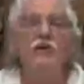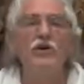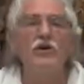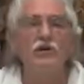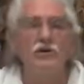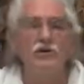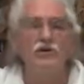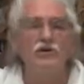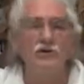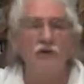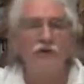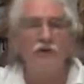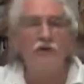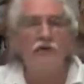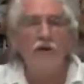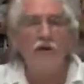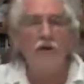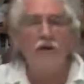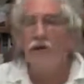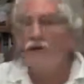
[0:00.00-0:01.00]
of mucus.
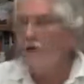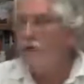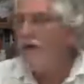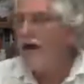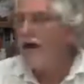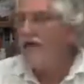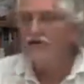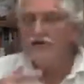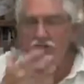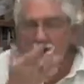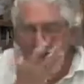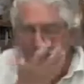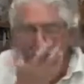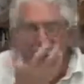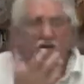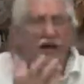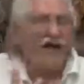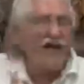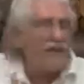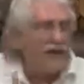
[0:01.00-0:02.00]
Well, imagine you
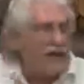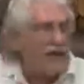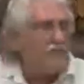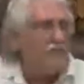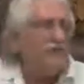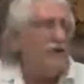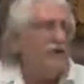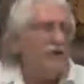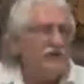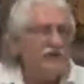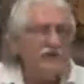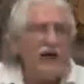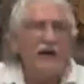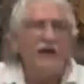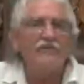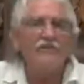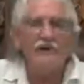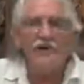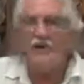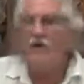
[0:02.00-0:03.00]
guys got a lot of mucus
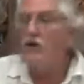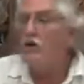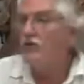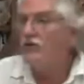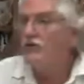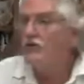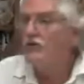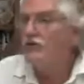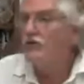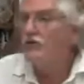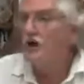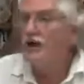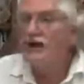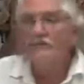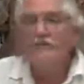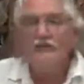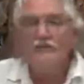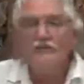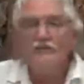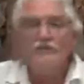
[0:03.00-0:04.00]
out of you and cold and
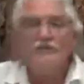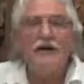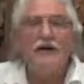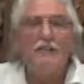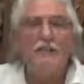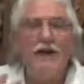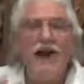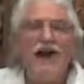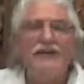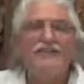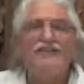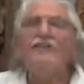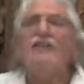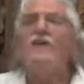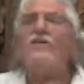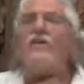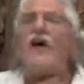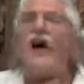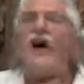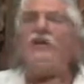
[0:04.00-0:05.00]
flu-like symptoms. Imagine
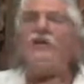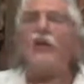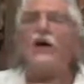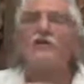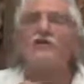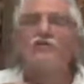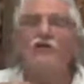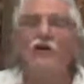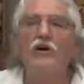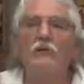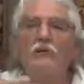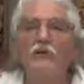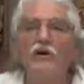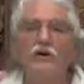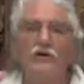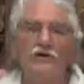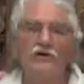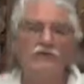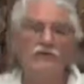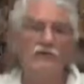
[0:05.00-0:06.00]
the thyroid full of
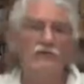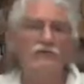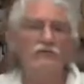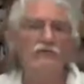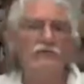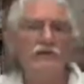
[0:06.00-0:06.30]
mucus.